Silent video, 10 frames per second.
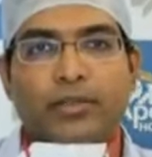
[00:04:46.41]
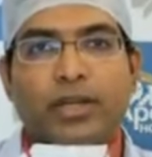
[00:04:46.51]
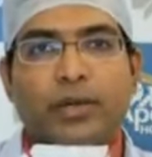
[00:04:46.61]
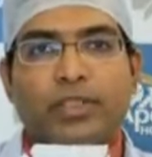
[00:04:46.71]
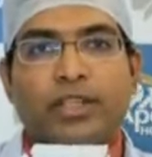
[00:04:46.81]

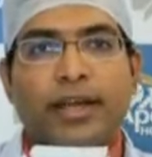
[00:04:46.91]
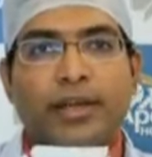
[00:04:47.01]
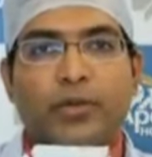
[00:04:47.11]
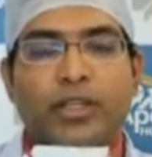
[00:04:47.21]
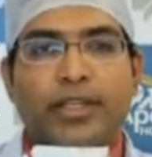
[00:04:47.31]
Whenever there is
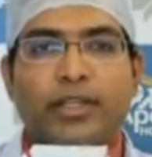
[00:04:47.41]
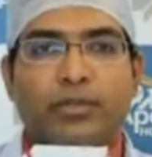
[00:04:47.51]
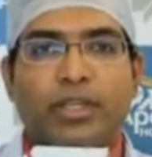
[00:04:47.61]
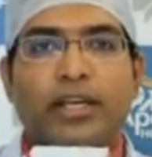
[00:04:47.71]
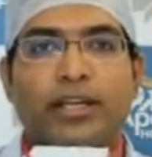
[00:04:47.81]
acute headache,
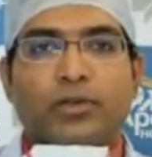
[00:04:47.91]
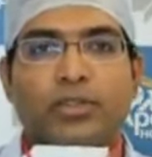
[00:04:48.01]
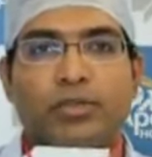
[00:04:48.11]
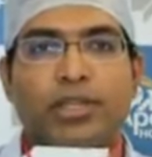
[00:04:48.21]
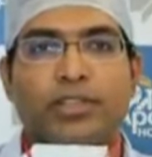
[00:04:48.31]
we can give
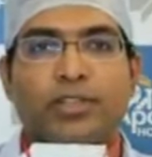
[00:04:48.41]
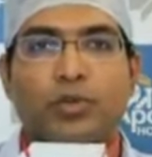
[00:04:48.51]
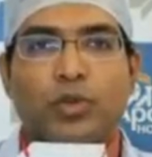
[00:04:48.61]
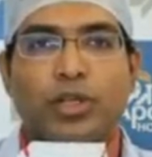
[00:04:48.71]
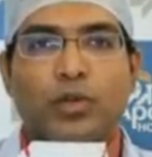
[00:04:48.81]
some medicines
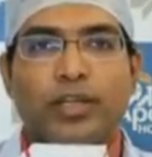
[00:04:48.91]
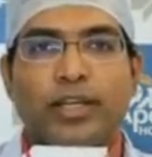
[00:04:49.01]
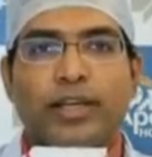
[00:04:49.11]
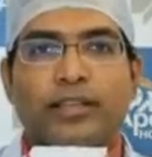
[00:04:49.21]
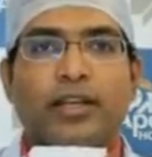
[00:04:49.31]
to control
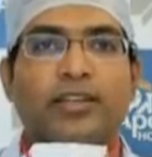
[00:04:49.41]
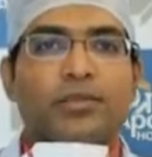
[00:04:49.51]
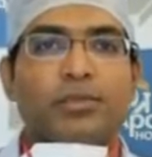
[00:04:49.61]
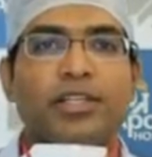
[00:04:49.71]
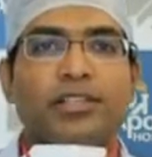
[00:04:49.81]
headache, and there are
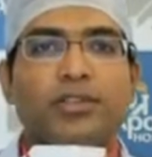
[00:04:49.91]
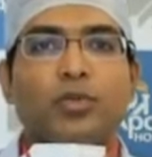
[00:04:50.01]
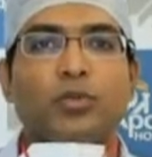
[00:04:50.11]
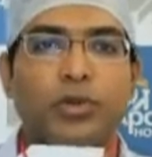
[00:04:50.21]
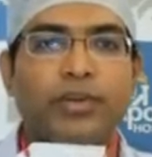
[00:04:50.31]
some medicine to
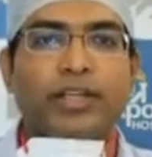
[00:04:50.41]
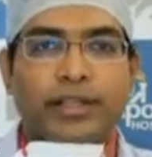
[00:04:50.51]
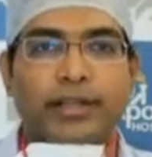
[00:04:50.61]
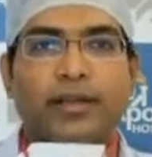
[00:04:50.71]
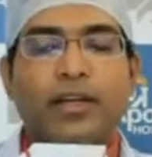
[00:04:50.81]
prevent
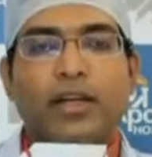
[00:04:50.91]
headache.